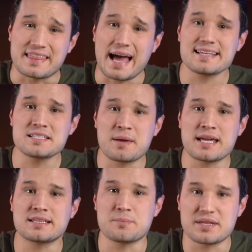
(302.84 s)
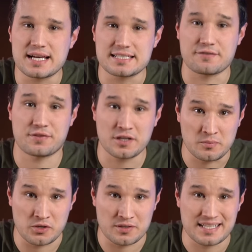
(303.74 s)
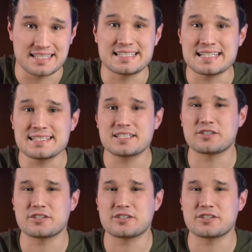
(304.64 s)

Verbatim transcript: That is mainly because of thermals, and since the